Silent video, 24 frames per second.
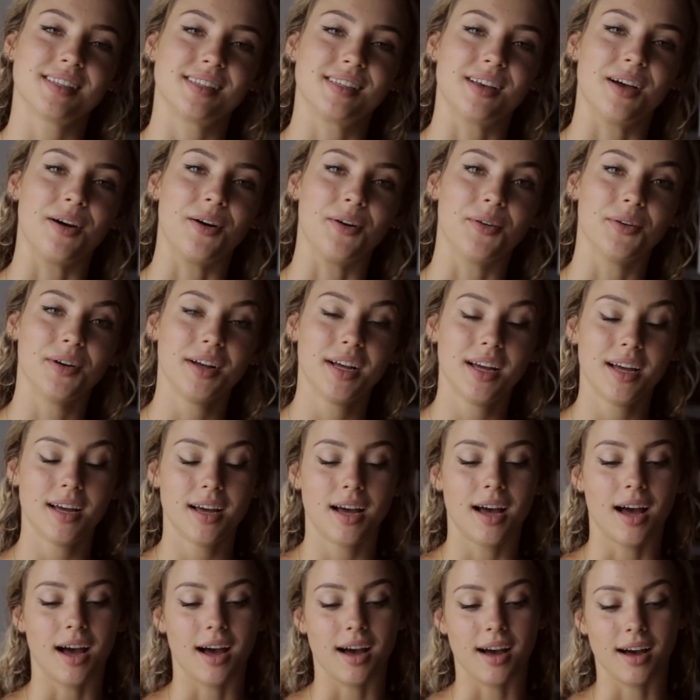So
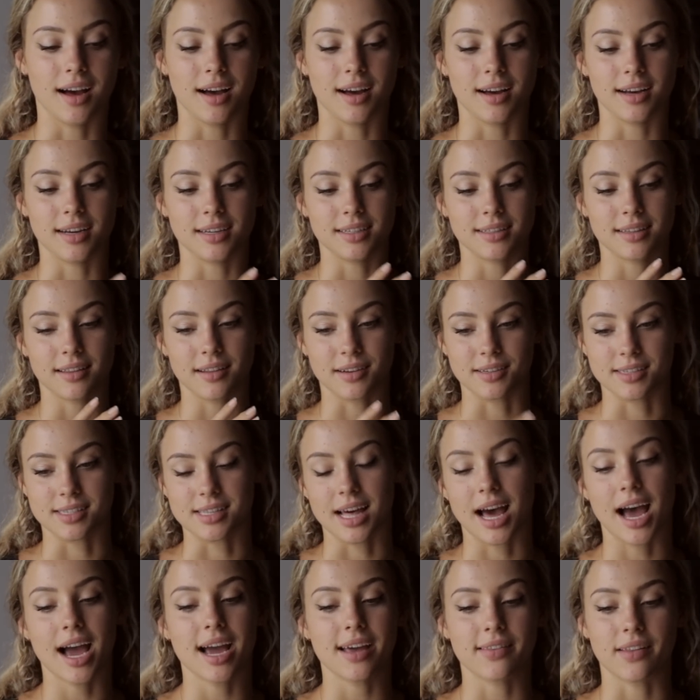there's
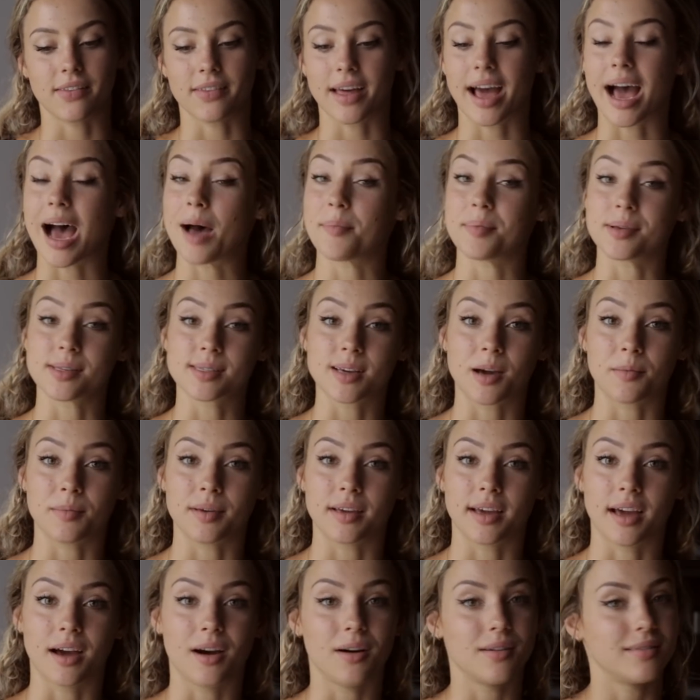that, and then the app is
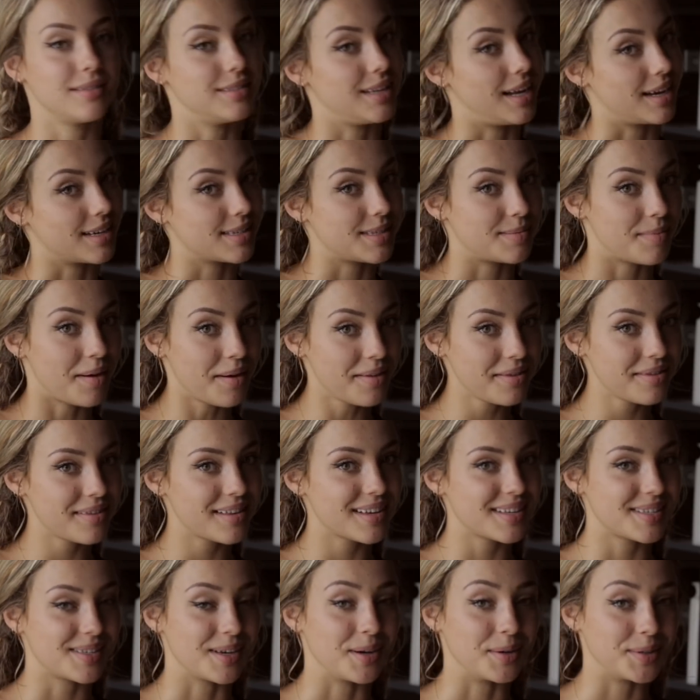coming out next month,
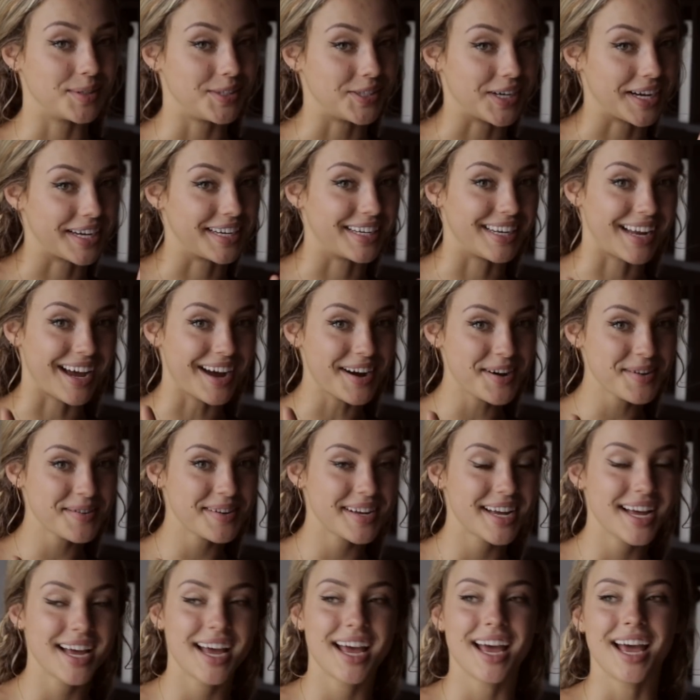so check it out.
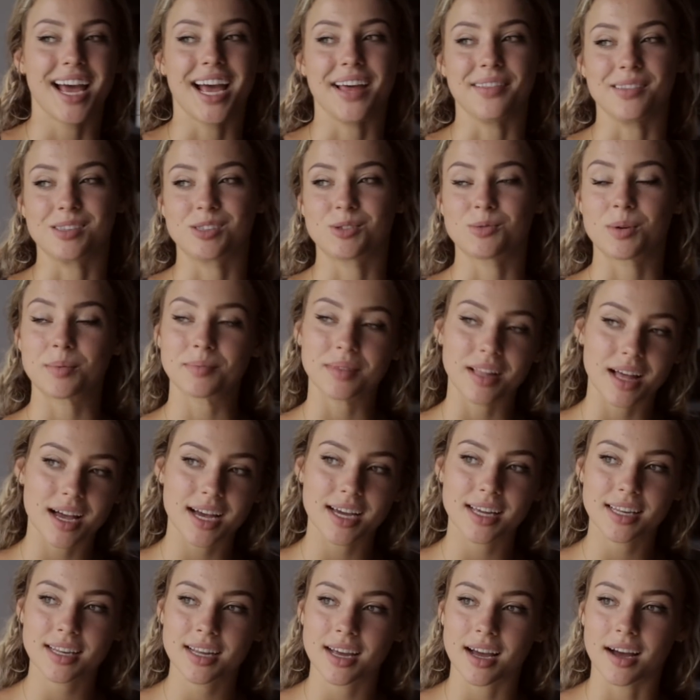And the swim
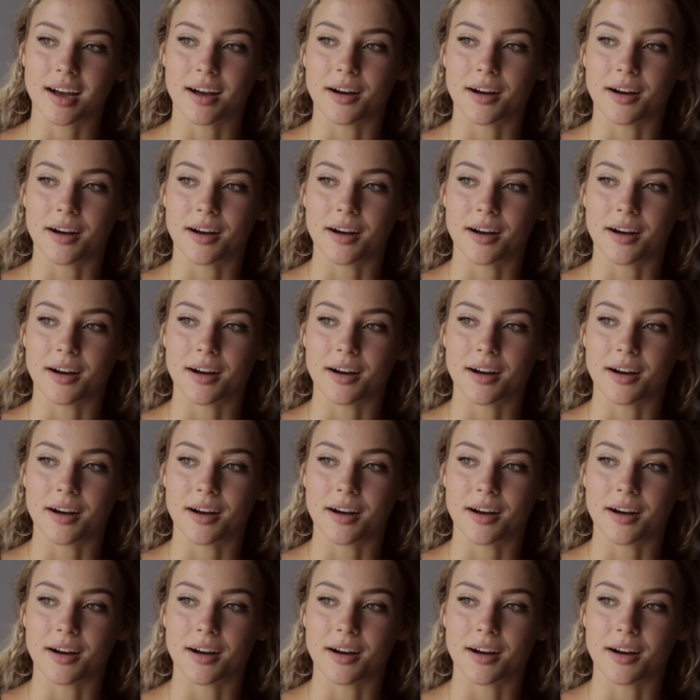line,